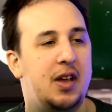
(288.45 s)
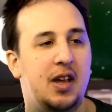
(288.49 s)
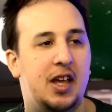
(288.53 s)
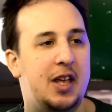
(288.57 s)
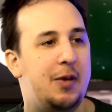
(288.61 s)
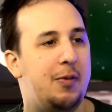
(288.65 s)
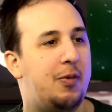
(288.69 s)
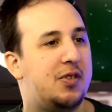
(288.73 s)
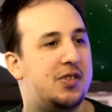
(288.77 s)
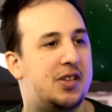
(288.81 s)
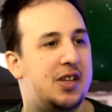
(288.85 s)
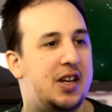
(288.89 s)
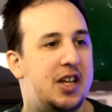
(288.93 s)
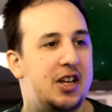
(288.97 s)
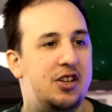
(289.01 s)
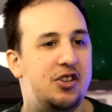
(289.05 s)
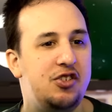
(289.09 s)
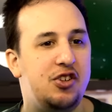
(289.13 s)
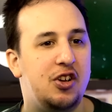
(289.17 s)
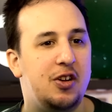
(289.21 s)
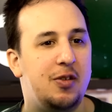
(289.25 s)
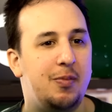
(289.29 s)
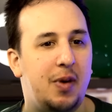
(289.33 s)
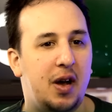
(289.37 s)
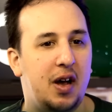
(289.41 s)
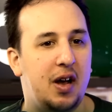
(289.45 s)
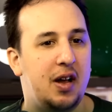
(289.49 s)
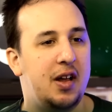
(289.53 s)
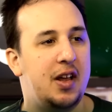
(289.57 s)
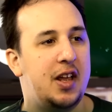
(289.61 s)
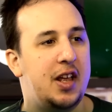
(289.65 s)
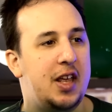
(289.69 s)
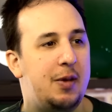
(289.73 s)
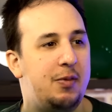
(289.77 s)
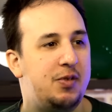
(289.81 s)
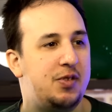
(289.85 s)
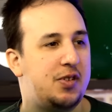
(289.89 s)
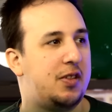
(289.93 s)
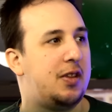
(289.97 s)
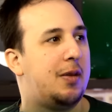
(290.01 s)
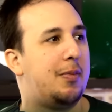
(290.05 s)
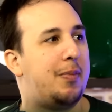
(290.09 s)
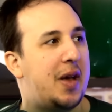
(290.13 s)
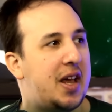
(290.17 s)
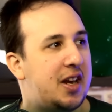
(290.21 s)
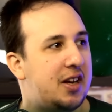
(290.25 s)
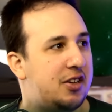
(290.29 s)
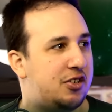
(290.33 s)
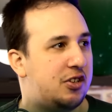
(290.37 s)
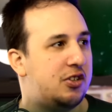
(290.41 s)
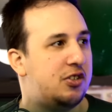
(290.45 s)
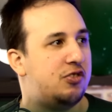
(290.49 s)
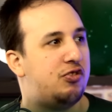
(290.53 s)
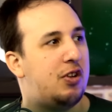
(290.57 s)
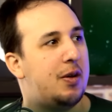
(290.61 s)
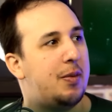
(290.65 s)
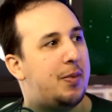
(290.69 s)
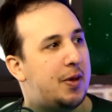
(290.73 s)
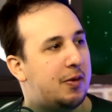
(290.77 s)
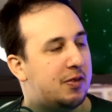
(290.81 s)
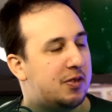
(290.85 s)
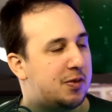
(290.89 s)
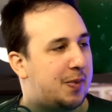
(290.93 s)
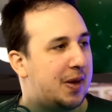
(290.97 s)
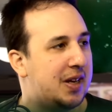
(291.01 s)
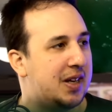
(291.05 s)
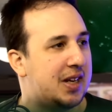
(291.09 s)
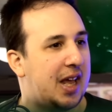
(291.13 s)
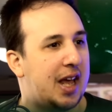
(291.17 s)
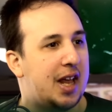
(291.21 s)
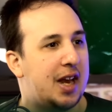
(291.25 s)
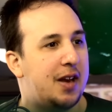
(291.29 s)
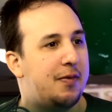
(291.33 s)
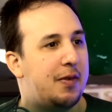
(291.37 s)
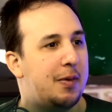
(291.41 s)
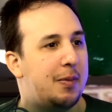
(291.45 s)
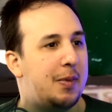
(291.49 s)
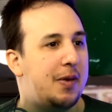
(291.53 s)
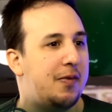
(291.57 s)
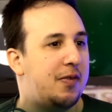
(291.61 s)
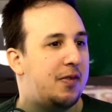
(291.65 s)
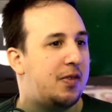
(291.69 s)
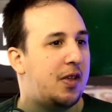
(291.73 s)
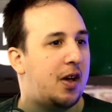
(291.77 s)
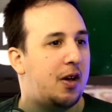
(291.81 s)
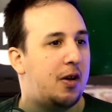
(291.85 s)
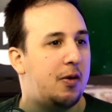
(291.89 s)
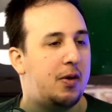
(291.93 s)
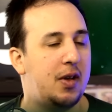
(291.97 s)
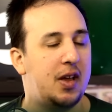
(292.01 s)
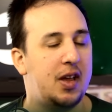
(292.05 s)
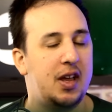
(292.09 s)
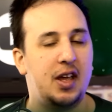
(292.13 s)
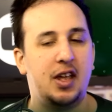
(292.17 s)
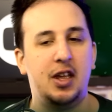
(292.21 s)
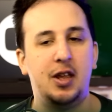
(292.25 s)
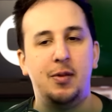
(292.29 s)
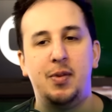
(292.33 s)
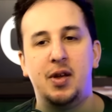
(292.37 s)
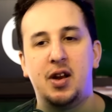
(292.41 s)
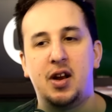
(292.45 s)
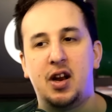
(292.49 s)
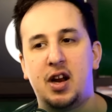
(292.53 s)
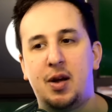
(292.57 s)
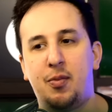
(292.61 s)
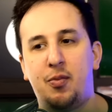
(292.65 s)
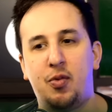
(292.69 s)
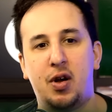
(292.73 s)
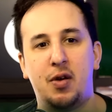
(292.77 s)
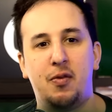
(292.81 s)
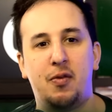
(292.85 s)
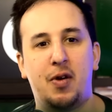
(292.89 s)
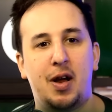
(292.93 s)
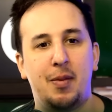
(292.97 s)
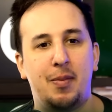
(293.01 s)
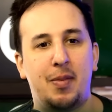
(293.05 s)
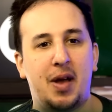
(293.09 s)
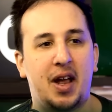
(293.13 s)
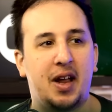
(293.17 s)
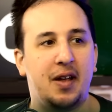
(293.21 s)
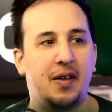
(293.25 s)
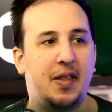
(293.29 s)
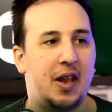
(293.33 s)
he wasn't injured, but he was on the bench and Trippier was picked ahead of him, even though he'd been our number one right back.